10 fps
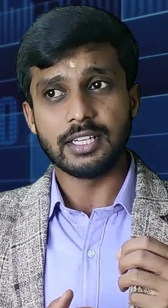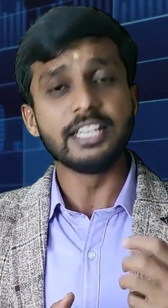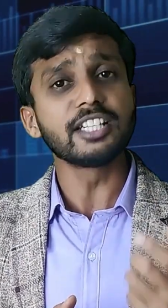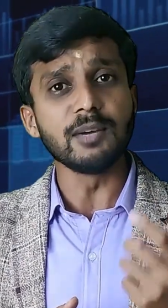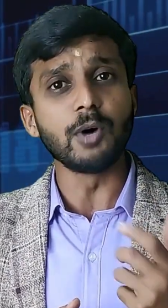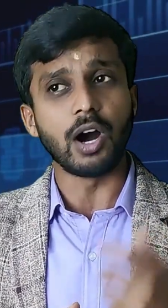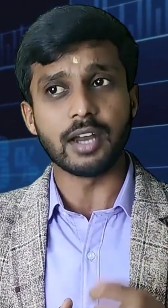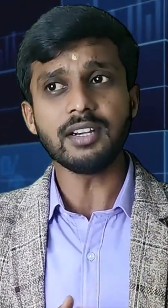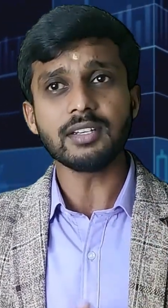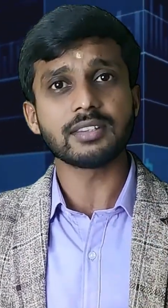income
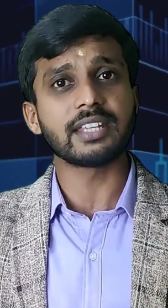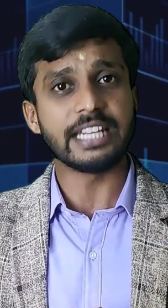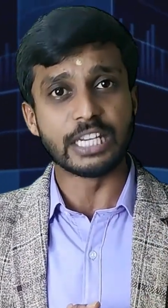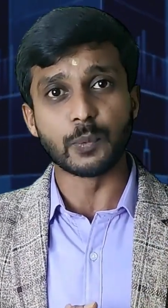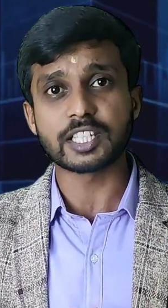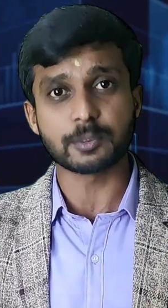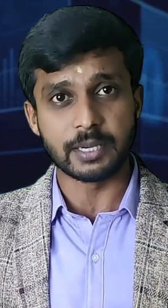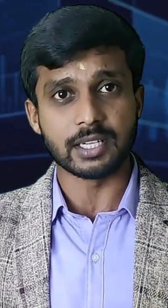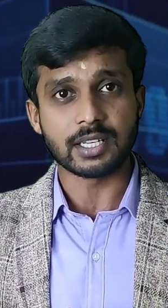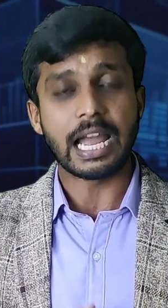on the
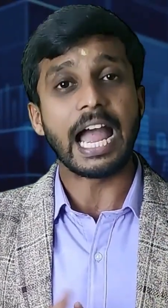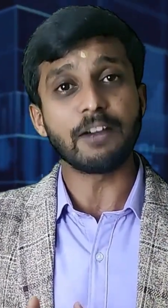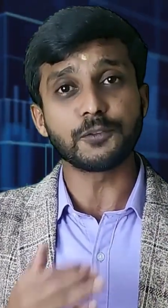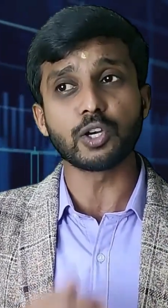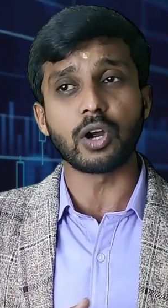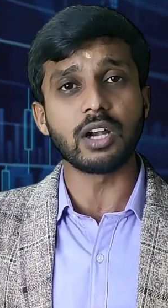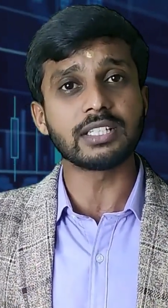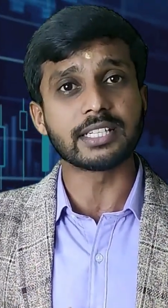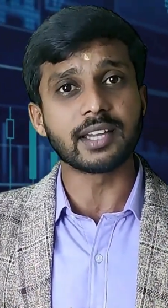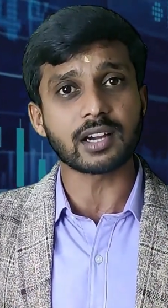investment after
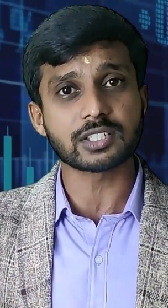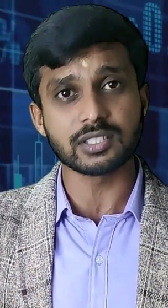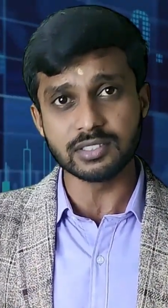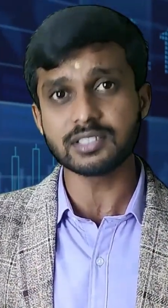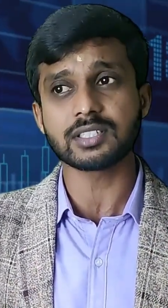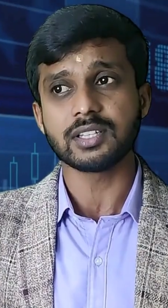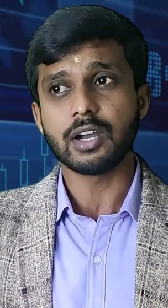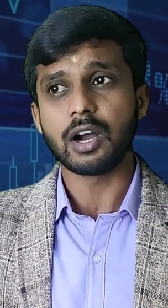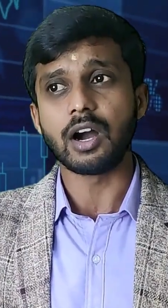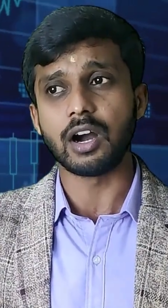all
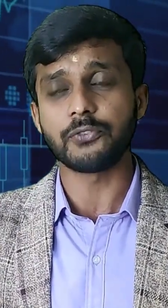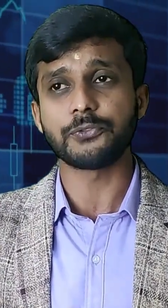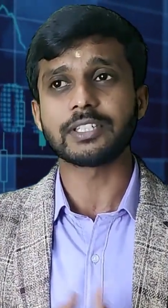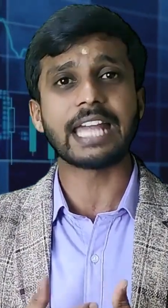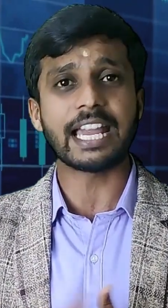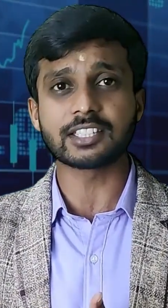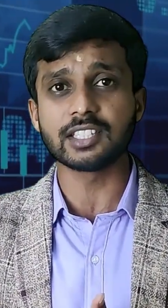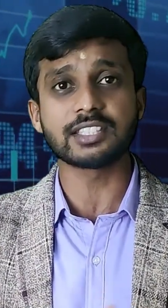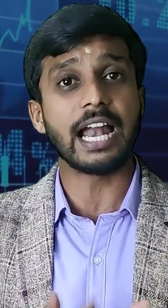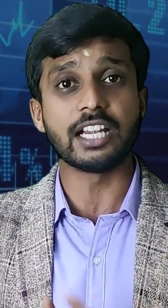deductions of
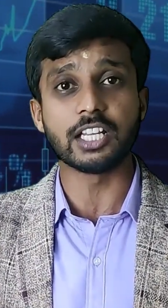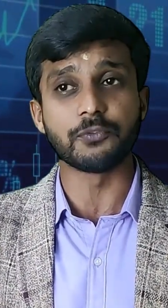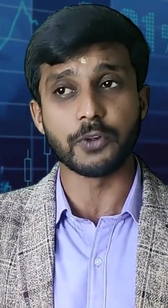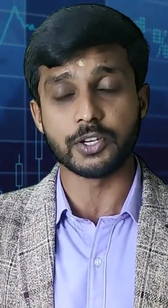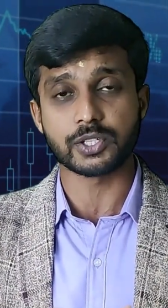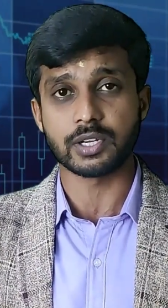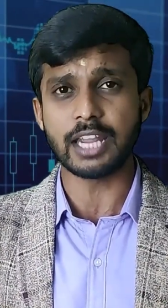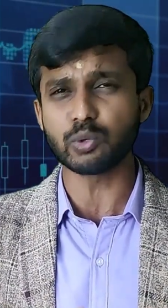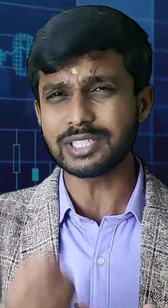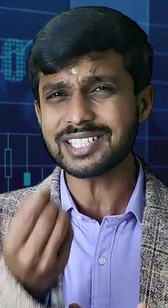taxes and
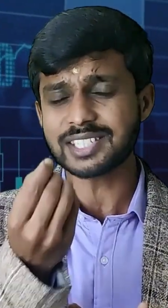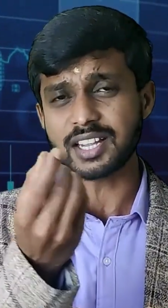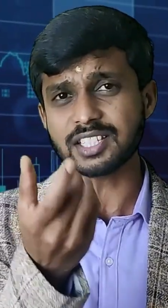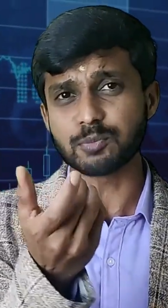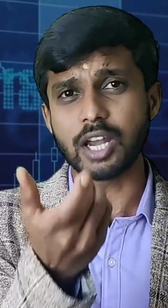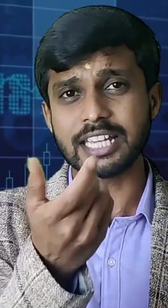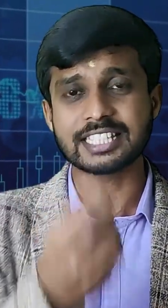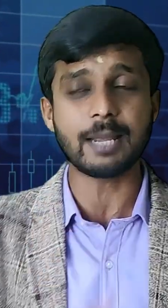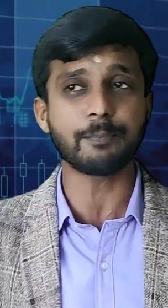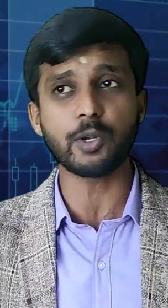inflation. I could just take a
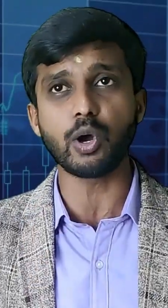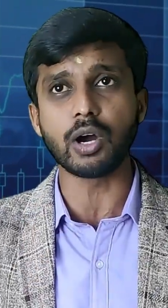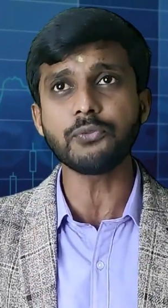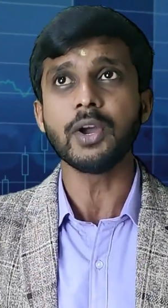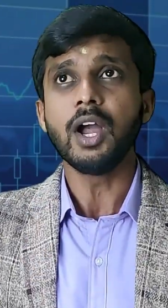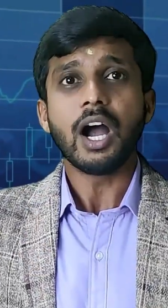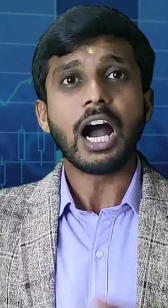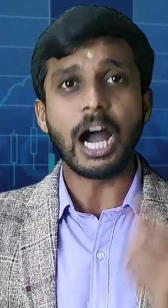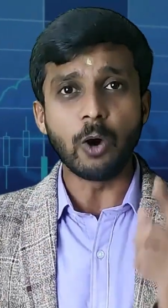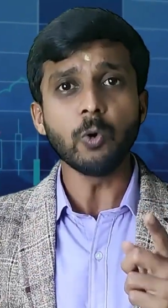small example of
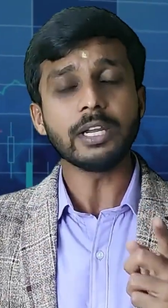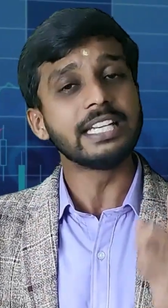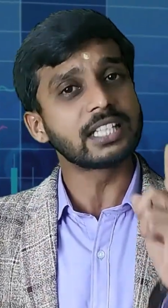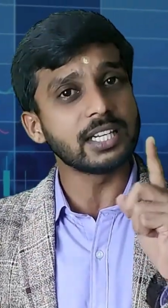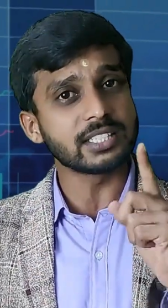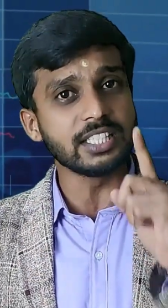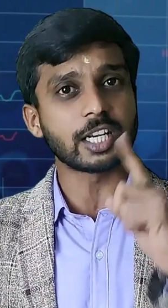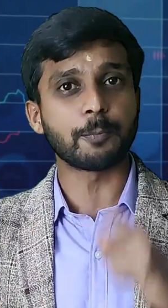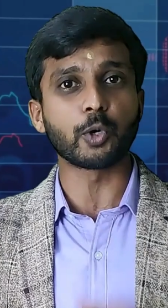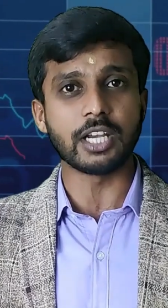how
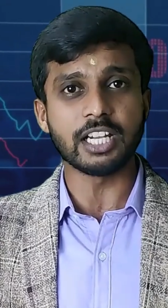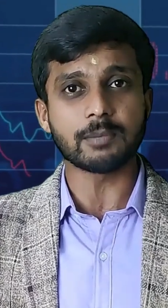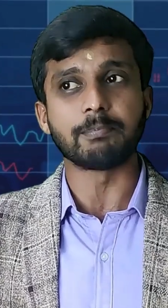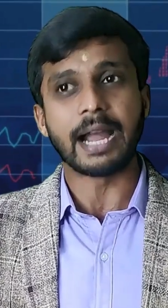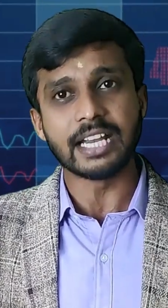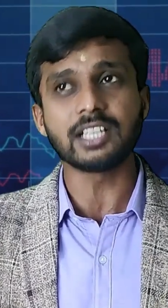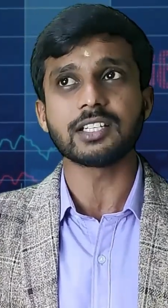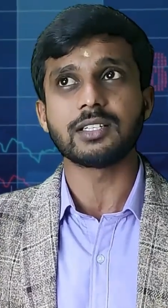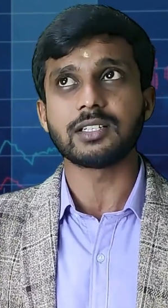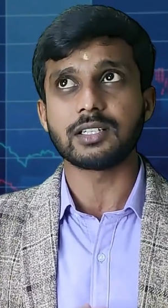increase in repo rate
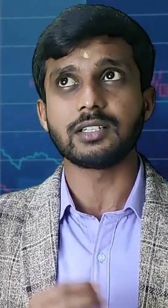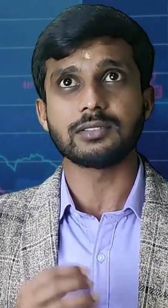might